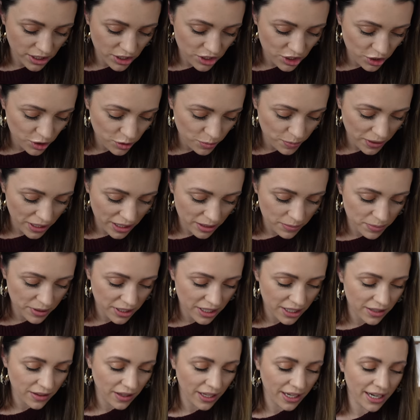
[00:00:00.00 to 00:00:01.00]
a dupe, it'd
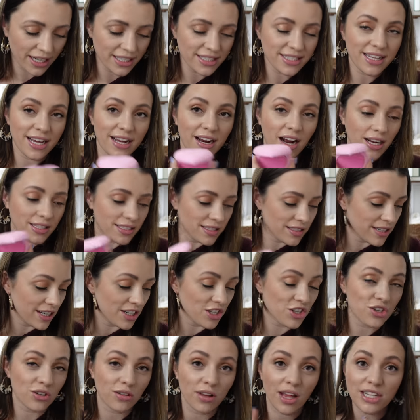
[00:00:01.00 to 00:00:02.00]
be, like I said, Hot to
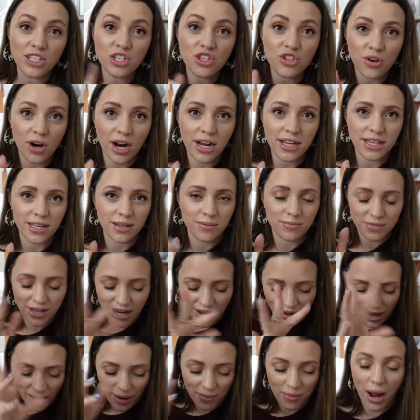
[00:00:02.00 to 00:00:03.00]
Touch. So let's try them.
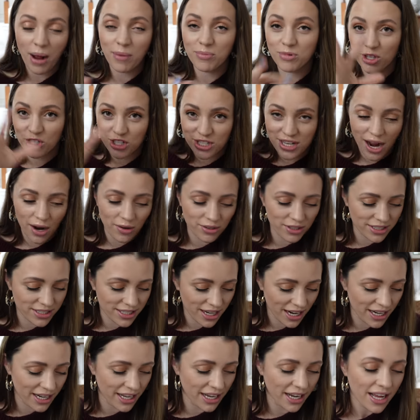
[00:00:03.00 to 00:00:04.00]
Now, I'm, I'm just now
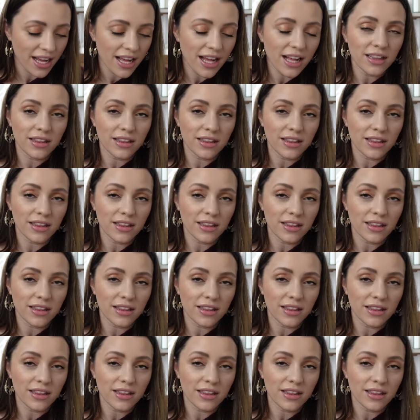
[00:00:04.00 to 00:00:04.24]
deciding.